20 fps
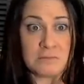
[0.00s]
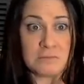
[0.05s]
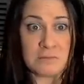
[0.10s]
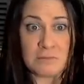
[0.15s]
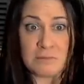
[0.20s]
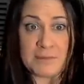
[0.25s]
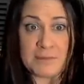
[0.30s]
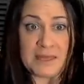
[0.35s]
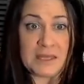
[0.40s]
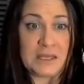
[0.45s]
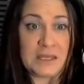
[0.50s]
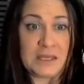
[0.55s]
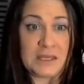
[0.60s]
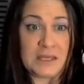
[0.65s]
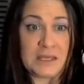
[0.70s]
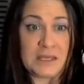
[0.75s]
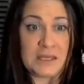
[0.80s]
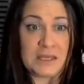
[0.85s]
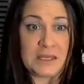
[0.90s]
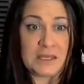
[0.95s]

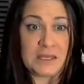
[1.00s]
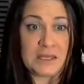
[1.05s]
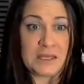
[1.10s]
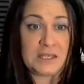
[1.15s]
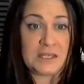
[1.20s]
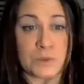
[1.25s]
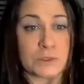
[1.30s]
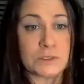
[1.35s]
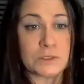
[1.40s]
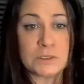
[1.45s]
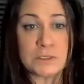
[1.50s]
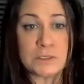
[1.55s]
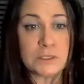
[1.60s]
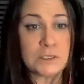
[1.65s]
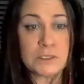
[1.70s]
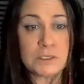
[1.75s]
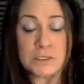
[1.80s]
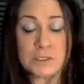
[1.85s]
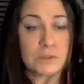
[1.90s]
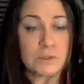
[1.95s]
making
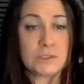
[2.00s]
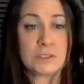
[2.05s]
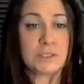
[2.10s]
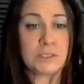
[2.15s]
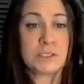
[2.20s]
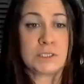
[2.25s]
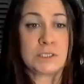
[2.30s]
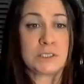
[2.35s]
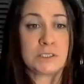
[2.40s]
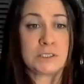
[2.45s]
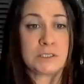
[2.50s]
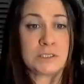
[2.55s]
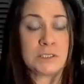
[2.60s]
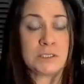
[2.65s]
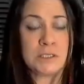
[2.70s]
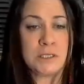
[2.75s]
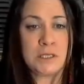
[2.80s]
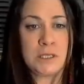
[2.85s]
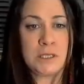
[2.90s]
toast and cheese.